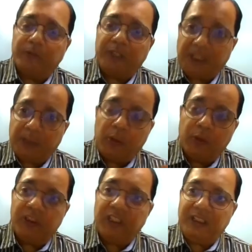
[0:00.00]
We are able
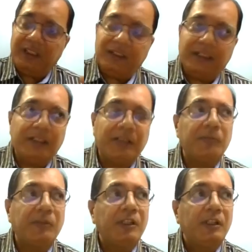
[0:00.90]
to see
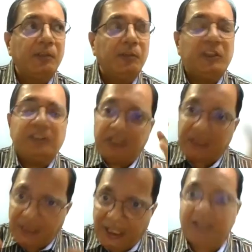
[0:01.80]
the picture in
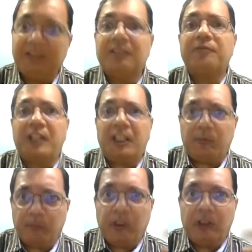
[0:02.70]
a larger
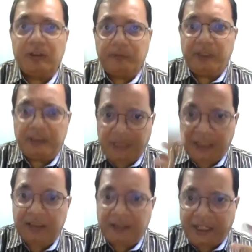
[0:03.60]
frame because we
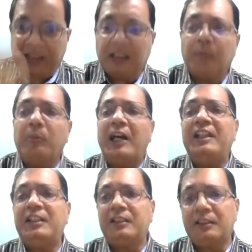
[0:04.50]
then try and
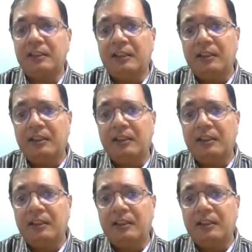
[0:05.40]
combine